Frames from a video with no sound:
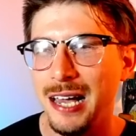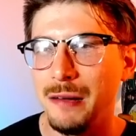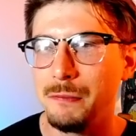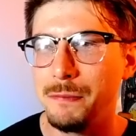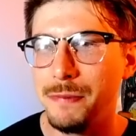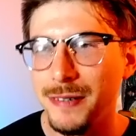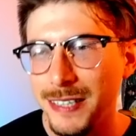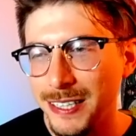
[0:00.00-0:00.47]

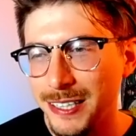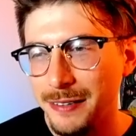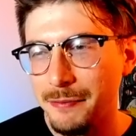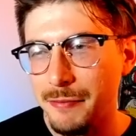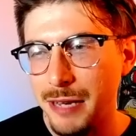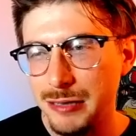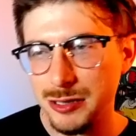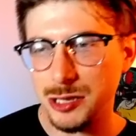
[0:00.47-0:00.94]
but
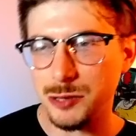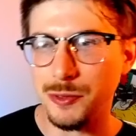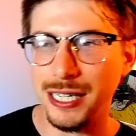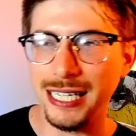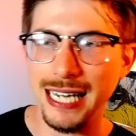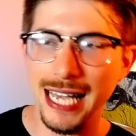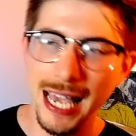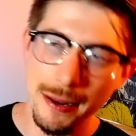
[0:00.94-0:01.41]

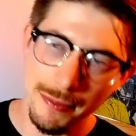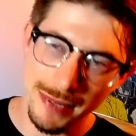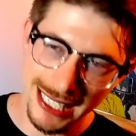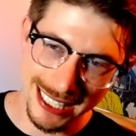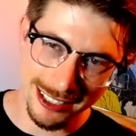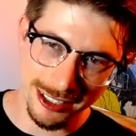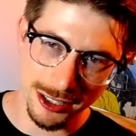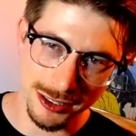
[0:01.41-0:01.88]
Mamoswine and
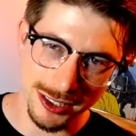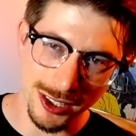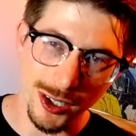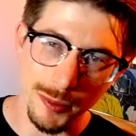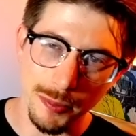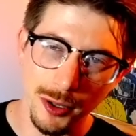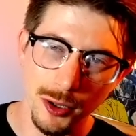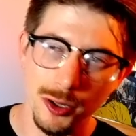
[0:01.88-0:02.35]
Metagross are
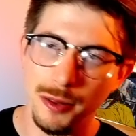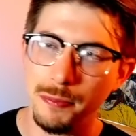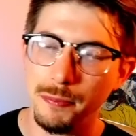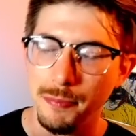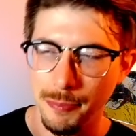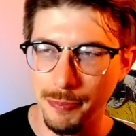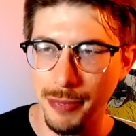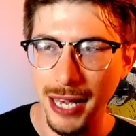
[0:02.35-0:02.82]
both
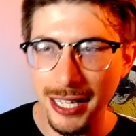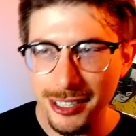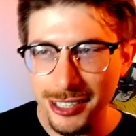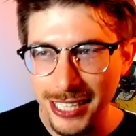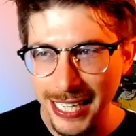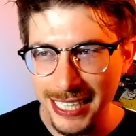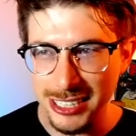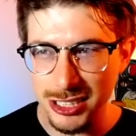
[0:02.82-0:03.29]
better
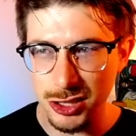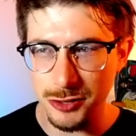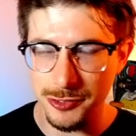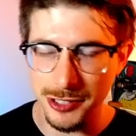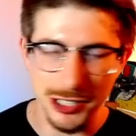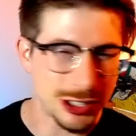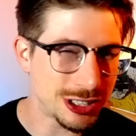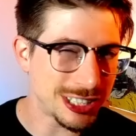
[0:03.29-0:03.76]
answers for
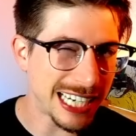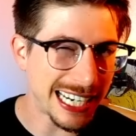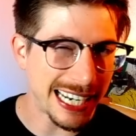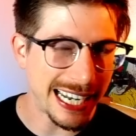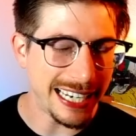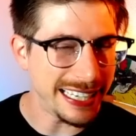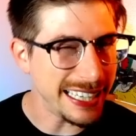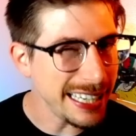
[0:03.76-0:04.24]
their
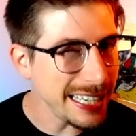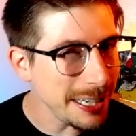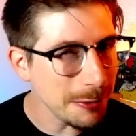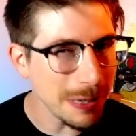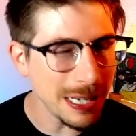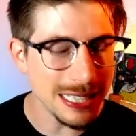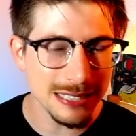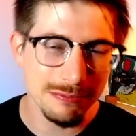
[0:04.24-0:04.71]
Dragonite
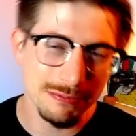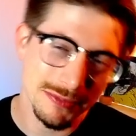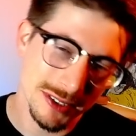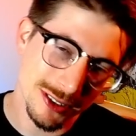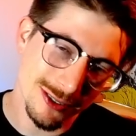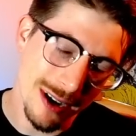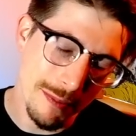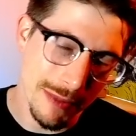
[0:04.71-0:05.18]
anyways,
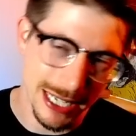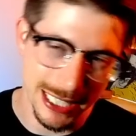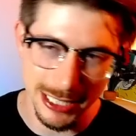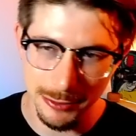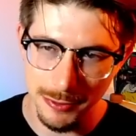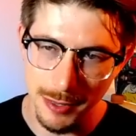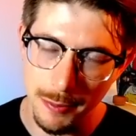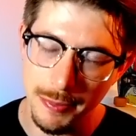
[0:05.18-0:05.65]
so I might
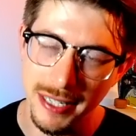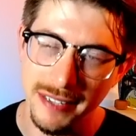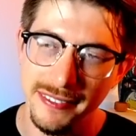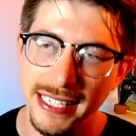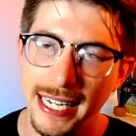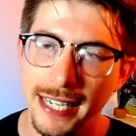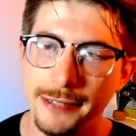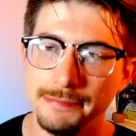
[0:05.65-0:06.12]
as well
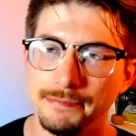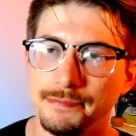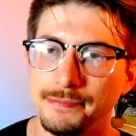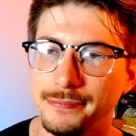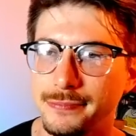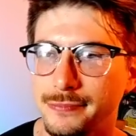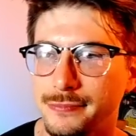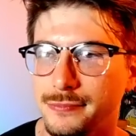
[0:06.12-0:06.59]
pivot out.
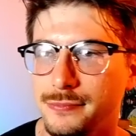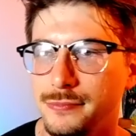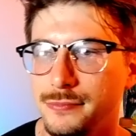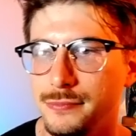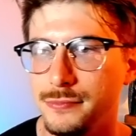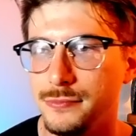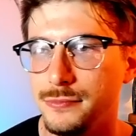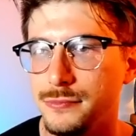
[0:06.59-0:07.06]

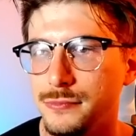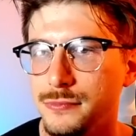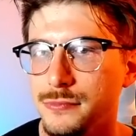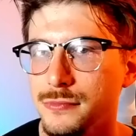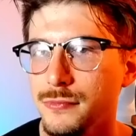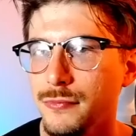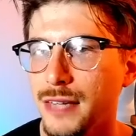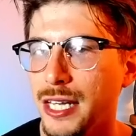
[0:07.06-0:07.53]

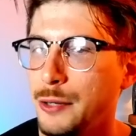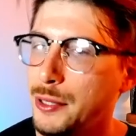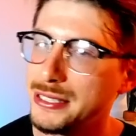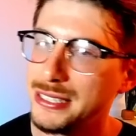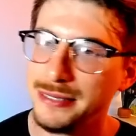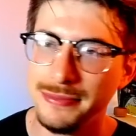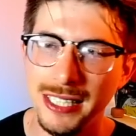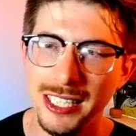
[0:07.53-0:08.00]

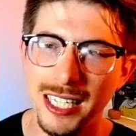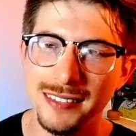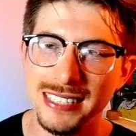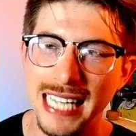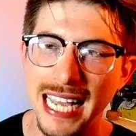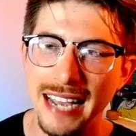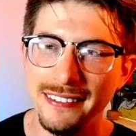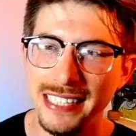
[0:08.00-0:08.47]
Anyways, here comes the
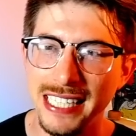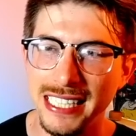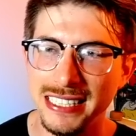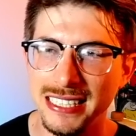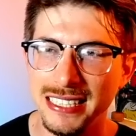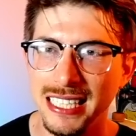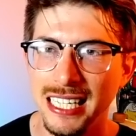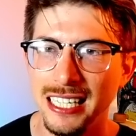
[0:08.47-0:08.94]

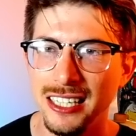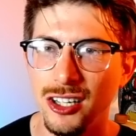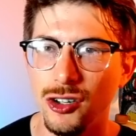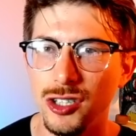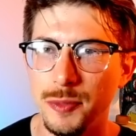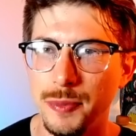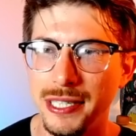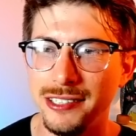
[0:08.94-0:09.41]
Avalanche. Going
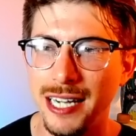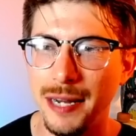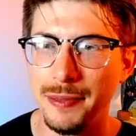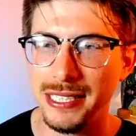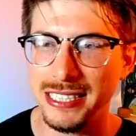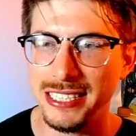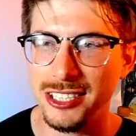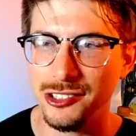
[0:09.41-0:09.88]
to be grabbing
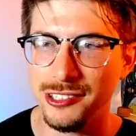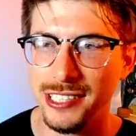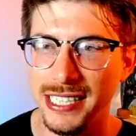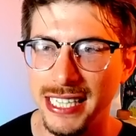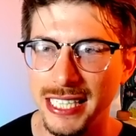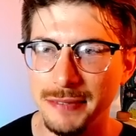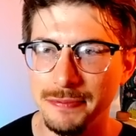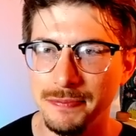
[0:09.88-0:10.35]
a shield right
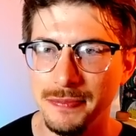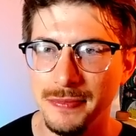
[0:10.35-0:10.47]
there.